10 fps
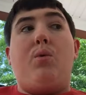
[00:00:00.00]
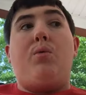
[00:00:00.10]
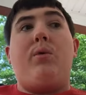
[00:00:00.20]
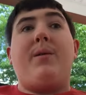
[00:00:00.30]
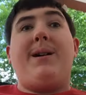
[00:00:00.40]

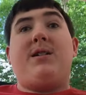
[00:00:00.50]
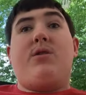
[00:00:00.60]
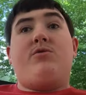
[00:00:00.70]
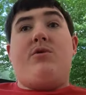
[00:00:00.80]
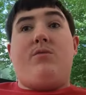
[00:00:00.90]
where I
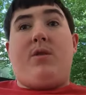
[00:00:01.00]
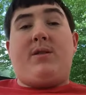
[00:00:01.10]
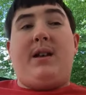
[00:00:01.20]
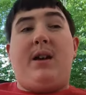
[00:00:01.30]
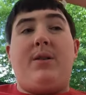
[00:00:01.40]
go to
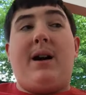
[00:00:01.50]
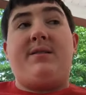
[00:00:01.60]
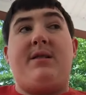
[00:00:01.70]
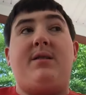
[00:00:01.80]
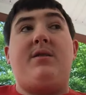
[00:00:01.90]
work now,"
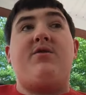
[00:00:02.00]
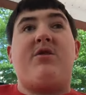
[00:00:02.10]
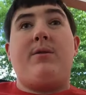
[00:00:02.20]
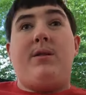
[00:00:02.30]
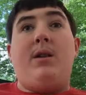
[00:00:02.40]
I said,
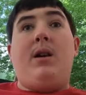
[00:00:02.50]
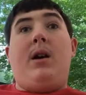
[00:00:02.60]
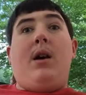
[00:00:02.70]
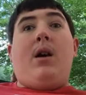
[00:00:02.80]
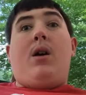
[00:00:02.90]
"Sharon,
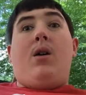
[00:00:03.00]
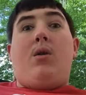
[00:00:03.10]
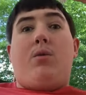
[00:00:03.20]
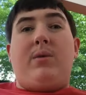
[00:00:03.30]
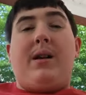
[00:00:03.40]

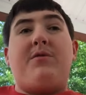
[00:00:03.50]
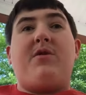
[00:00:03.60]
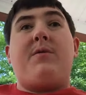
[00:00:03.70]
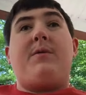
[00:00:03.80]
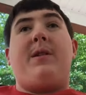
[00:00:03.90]
when I
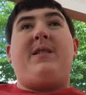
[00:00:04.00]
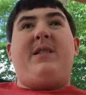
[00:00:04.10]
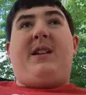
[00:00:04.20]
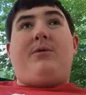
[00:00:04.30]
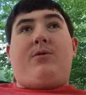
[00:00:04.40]
was over
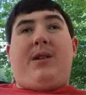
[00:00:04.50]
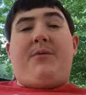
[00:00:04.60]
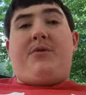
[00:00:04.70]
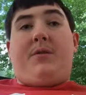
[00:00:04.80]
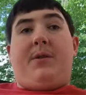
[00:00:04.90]

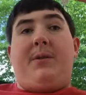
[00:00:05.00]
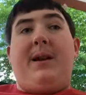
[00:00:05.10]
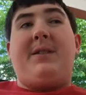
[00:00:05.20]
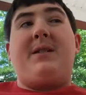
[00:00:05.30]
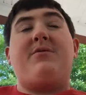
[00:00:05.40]
there
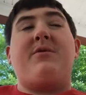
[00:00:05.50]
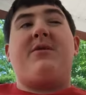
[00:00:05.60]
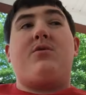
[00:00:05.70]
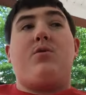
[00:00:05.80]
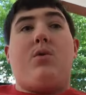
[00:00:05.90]
at the
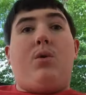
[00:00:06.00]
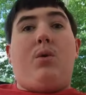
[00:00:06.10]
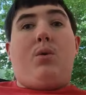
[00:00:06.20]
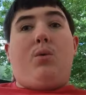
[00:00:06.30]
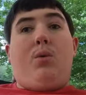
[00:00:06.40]
entrance store,
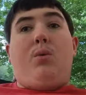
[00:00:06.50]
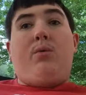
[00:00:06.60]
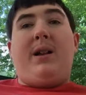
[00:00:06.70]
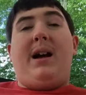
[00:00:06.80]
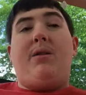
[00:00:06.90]

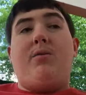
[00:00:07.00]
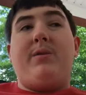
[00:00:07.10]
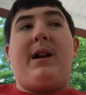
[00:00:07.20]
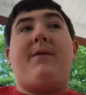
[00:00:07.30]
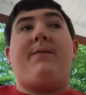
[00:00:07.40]
when I
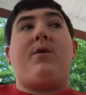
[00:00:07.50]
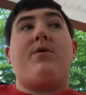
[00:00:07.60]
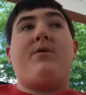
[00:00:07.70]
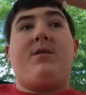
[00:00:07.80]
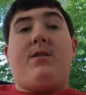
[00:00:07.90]

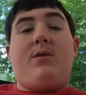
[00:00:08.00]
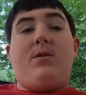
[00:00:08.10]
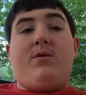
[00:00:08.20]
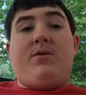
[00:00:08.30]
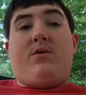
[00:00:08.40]
first
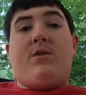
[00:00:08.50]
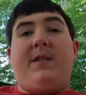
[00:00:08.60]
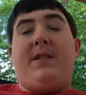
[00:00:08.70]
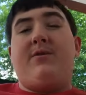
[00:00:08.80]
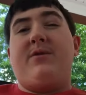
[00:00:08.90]
started
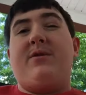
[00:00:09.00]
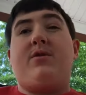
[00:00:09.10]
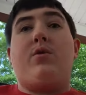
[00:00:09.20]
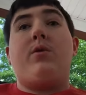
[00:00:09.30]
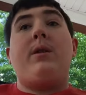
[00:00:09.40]
at the entrance
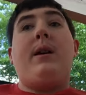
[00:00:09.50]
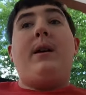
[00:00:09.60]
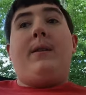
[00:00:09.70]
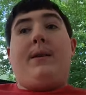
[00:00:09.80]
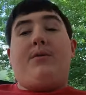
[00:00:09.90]
store,
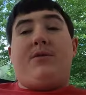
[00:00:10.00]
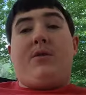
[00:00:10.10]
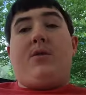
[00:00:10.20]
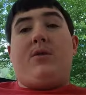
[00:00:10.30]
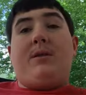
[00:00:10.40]
there was
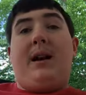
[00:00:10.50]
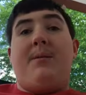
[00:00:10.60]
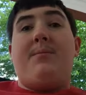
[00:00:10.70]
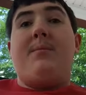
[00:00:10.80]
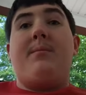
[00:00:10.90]
a long
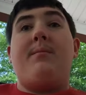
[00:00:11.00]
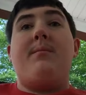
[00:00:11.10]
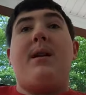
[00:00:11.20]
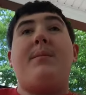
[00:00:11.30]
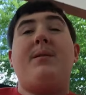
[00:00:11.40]
time,
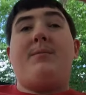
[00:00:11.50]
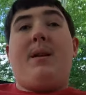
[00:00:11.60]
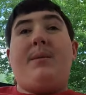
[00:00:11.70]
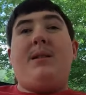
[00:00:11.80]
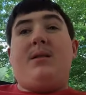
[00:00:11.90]

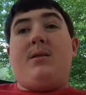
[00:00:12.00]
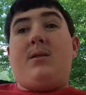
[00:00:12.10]
maybe